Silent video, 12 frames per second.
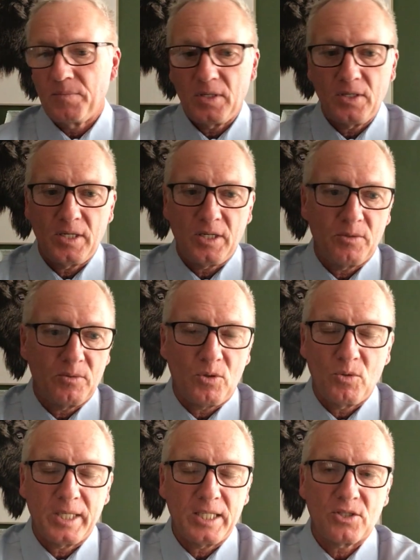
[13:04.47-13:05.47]
you know,
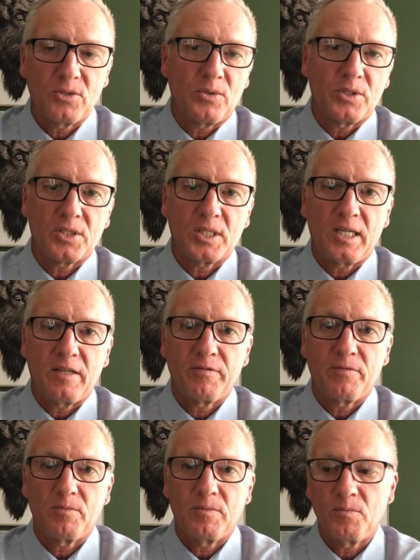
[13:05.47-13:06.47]
all that sort of
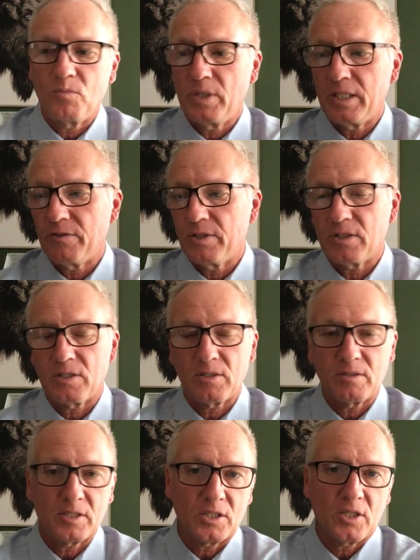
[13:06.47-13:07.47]
stuff, whether
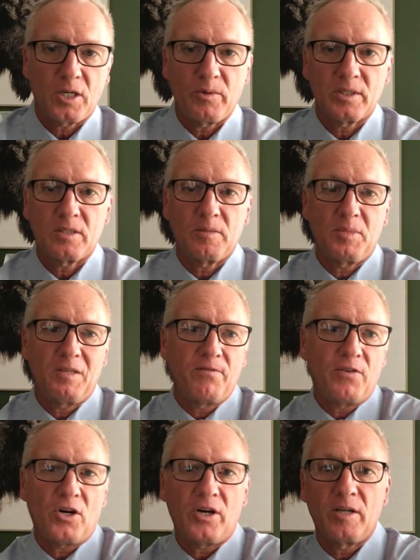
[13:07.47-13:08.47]
it's going to be
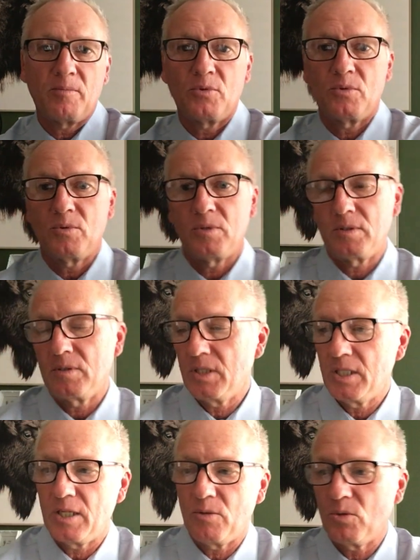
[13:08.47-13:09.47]
viable and,
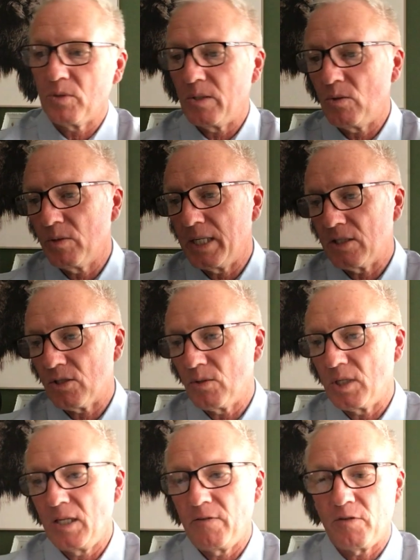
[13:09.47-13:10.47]
you know, all that
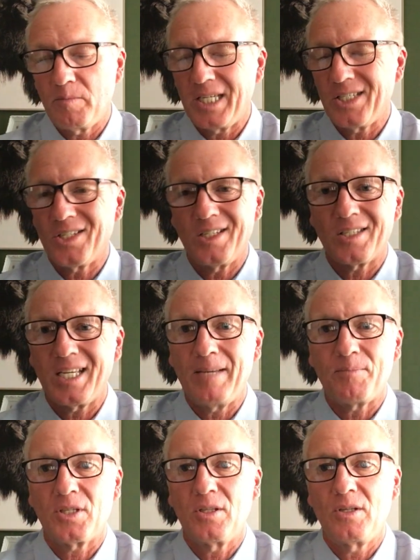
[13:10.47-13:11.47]
sort of information. It's
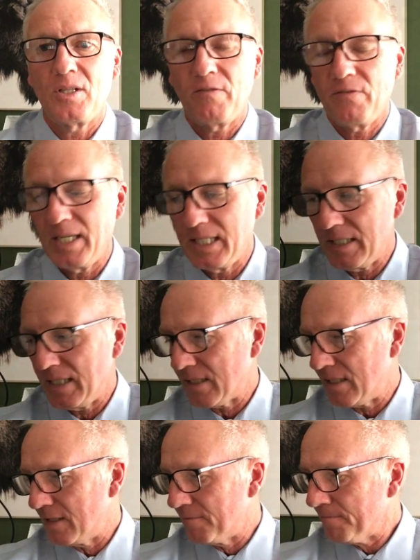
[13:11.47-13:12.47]
absolutely
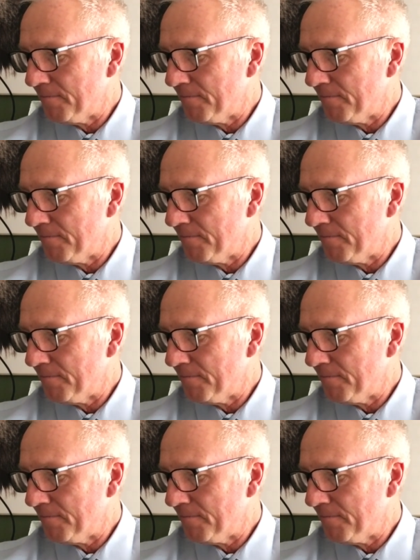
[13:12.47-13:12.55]
fantastic.